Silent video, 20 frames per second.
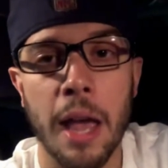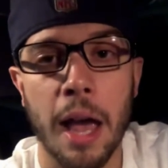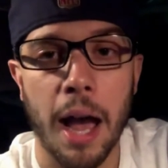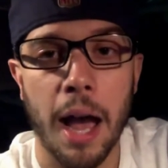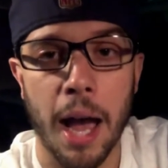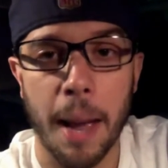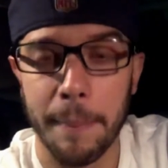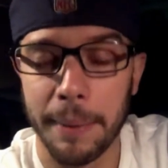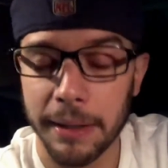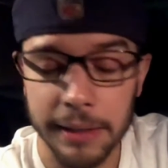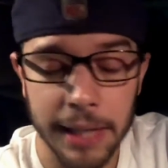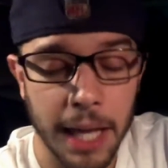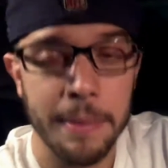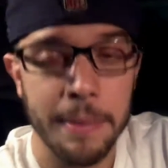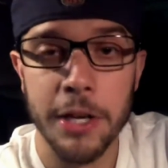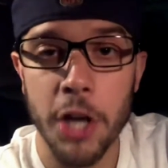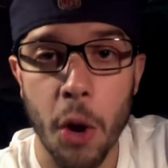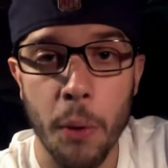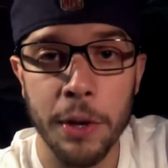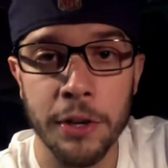Um, but let
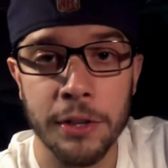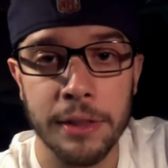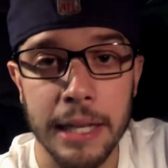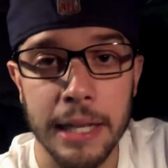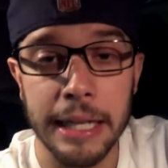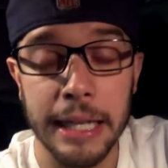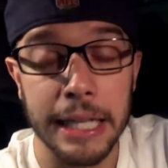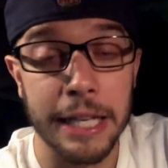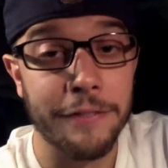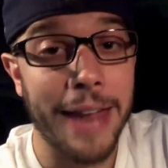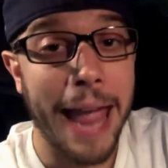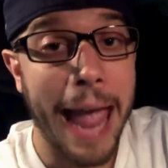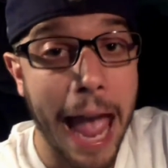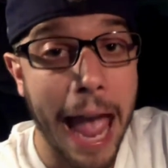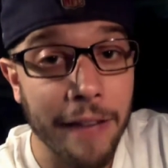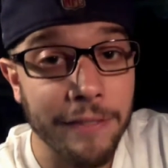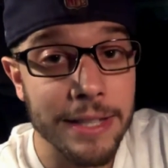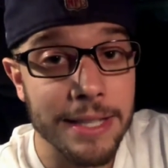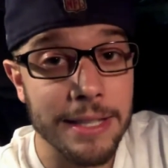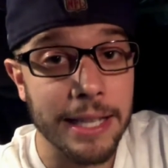me know what you're thinking. If you
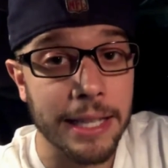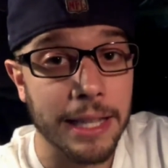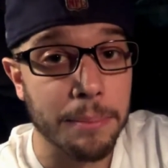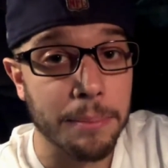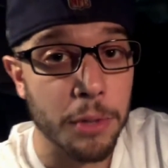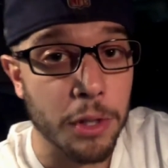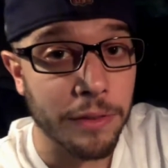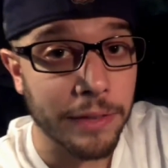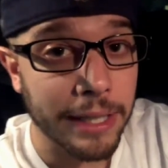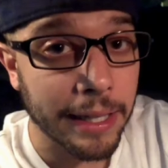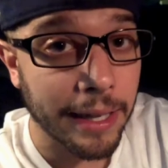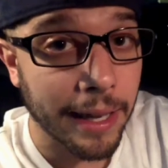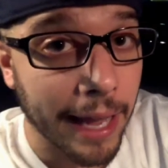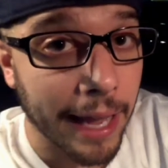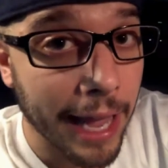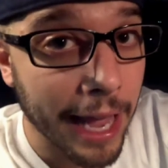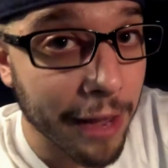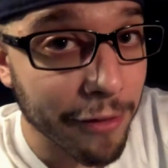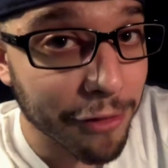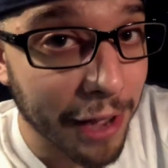haven't seen the movie,
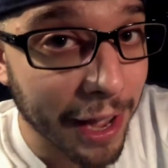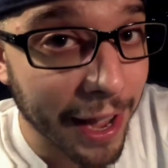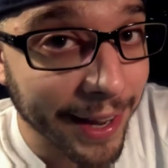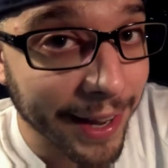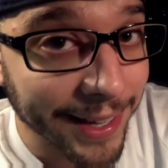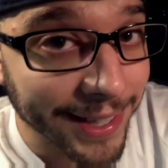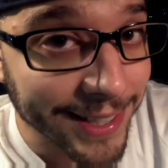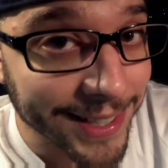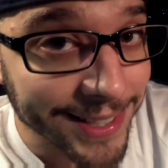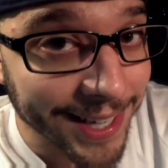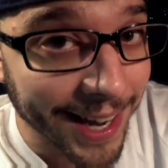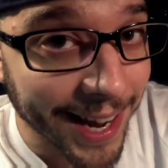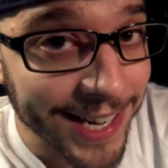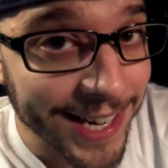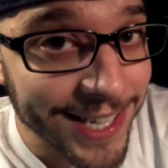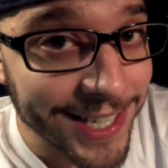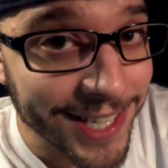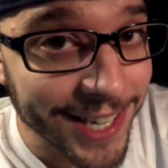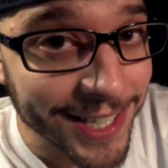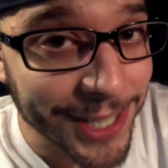have I
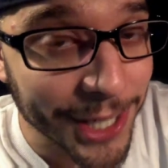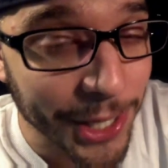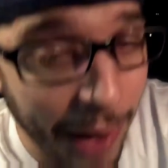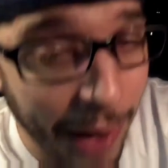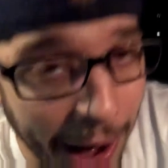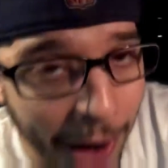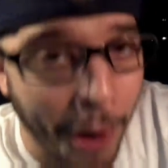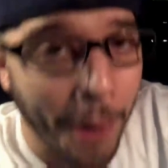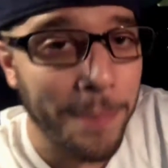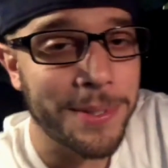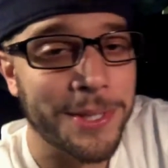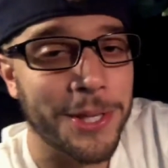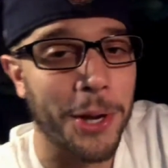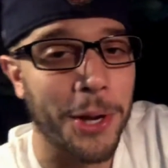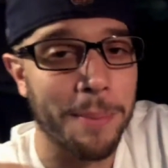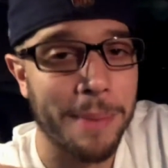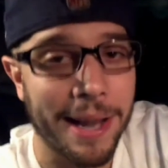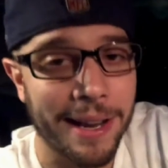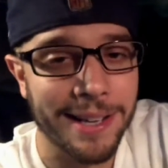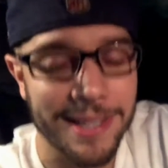enticed you too? I hope
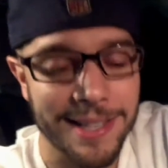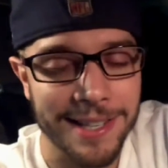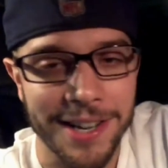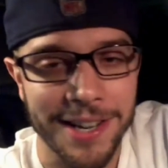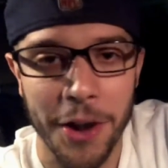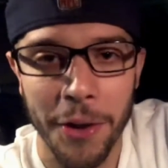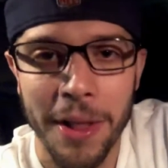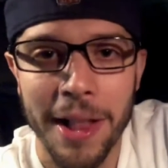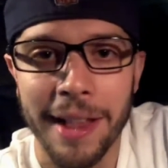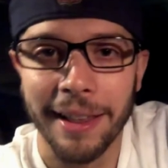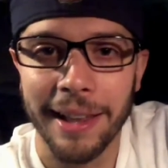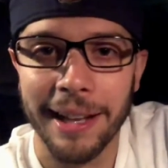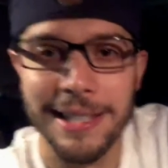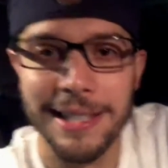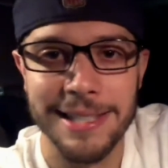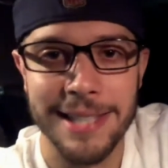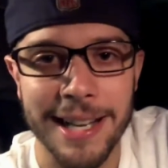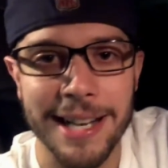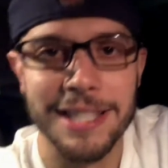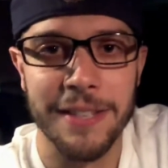so, man. It's, you know, like
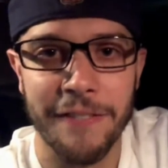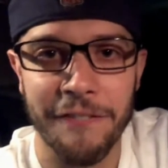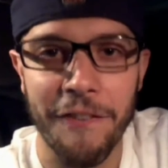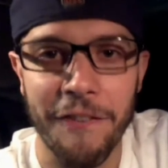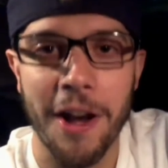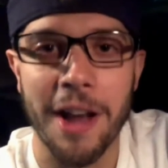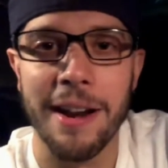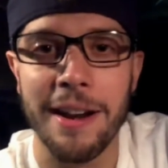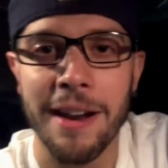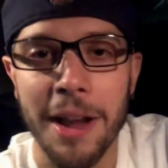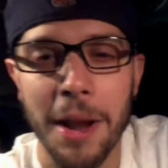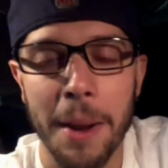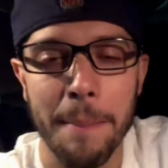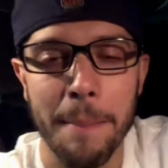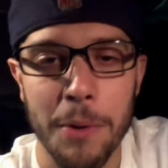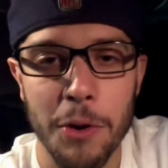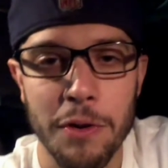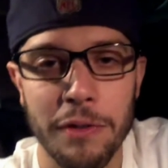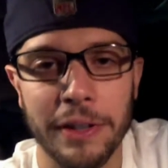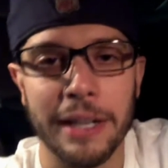I said, it's a fun
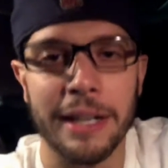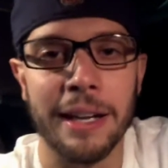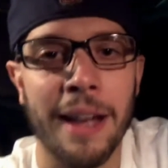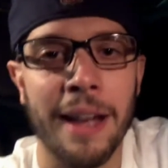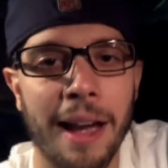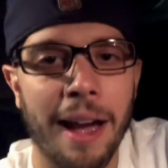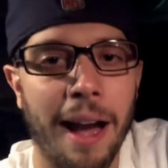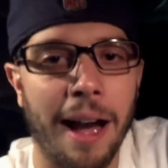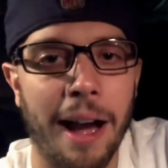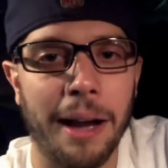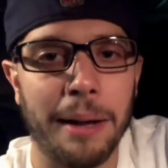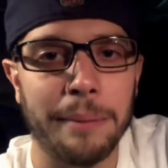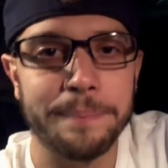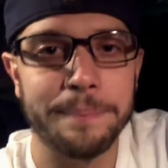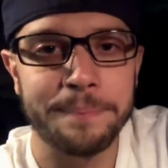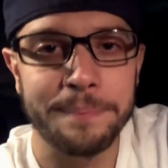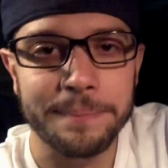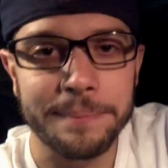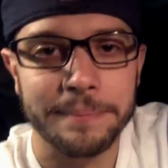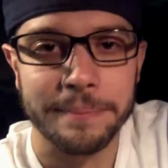movie.
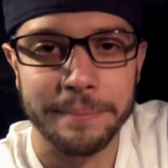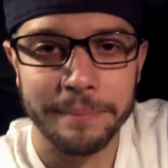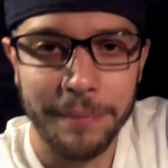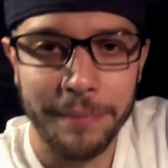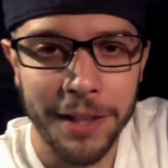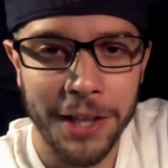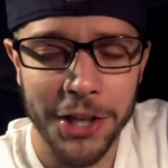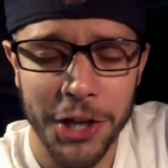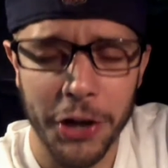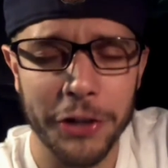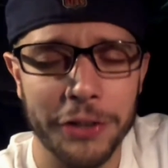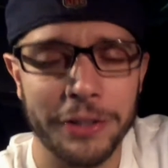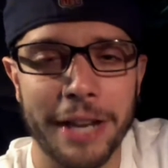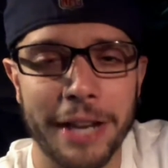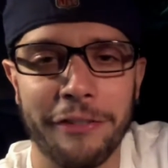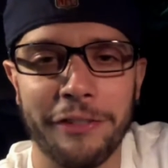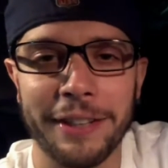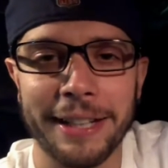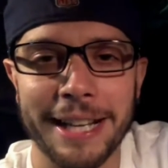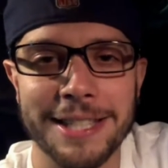Um, you know, you'll
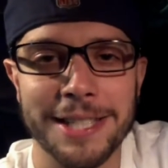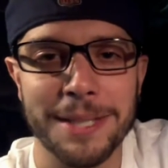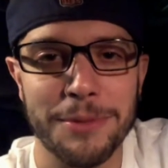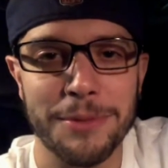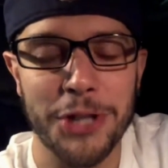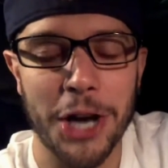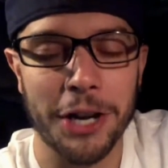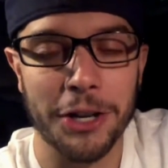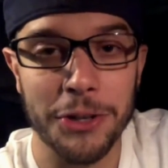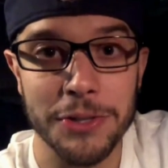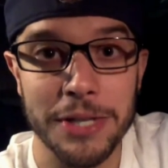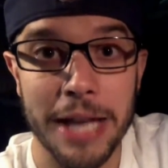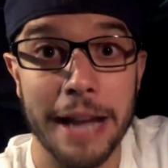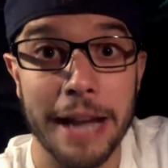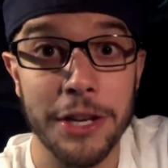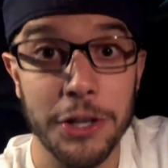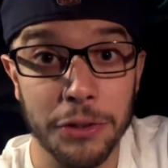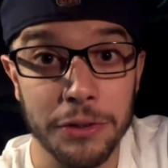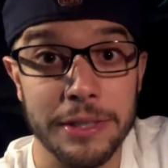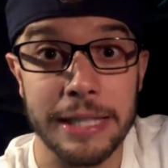definitely get some chuckles,
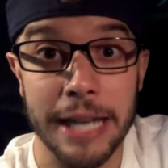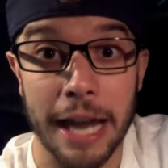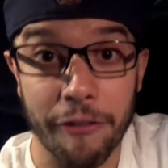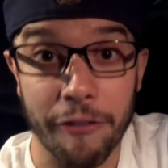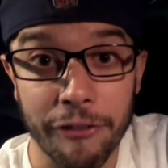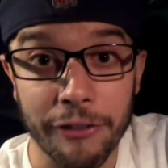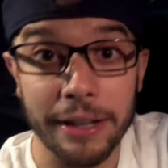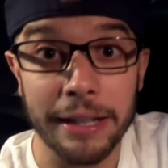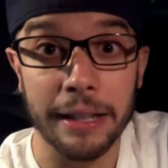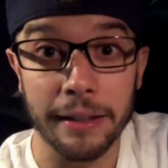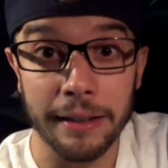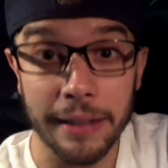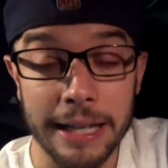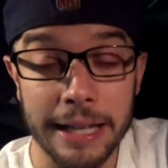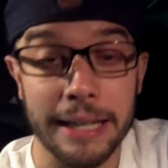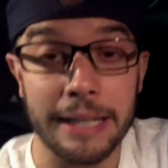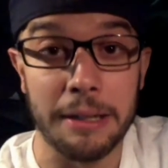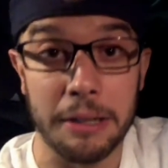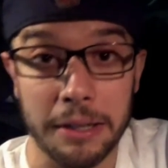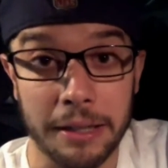and you'll
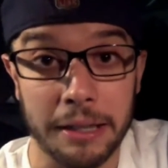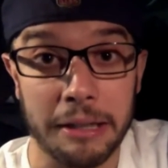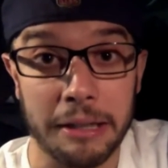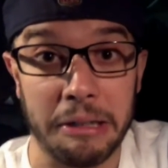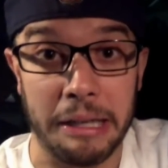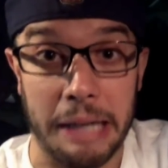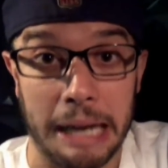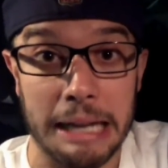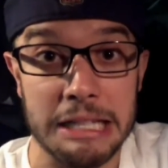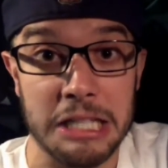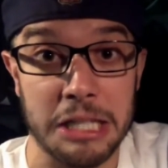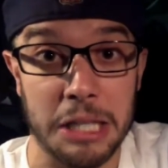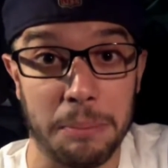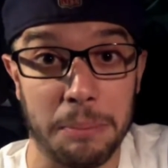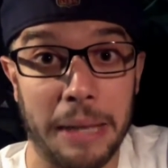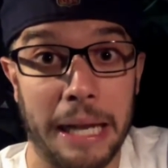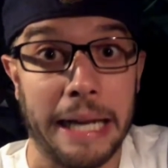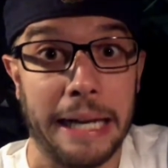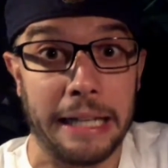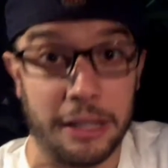definitely get
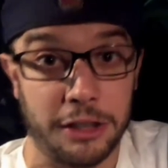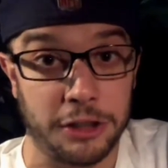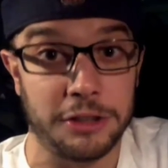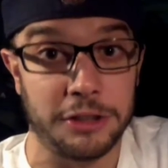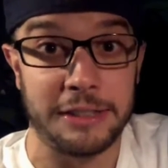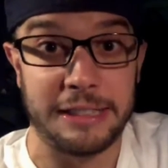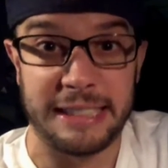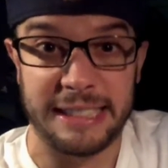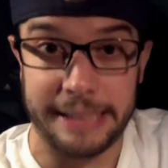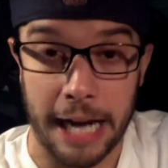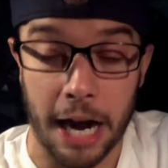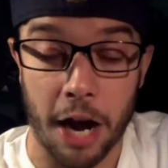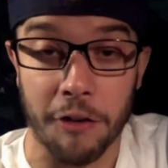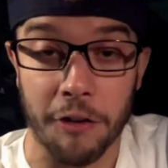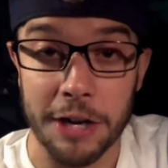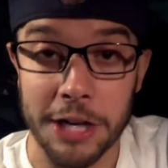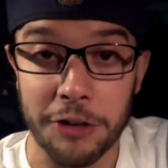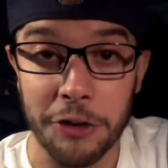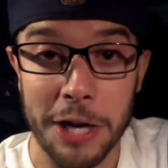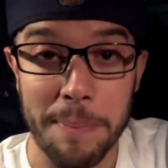some like
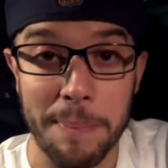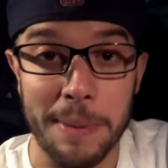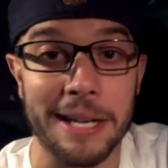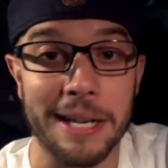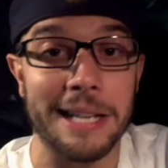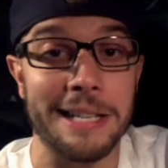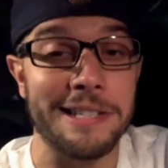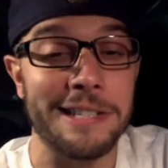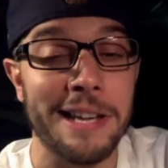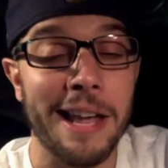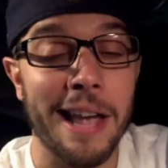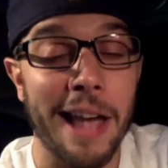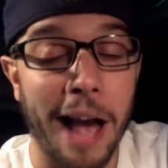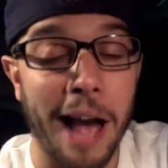scary creepiness.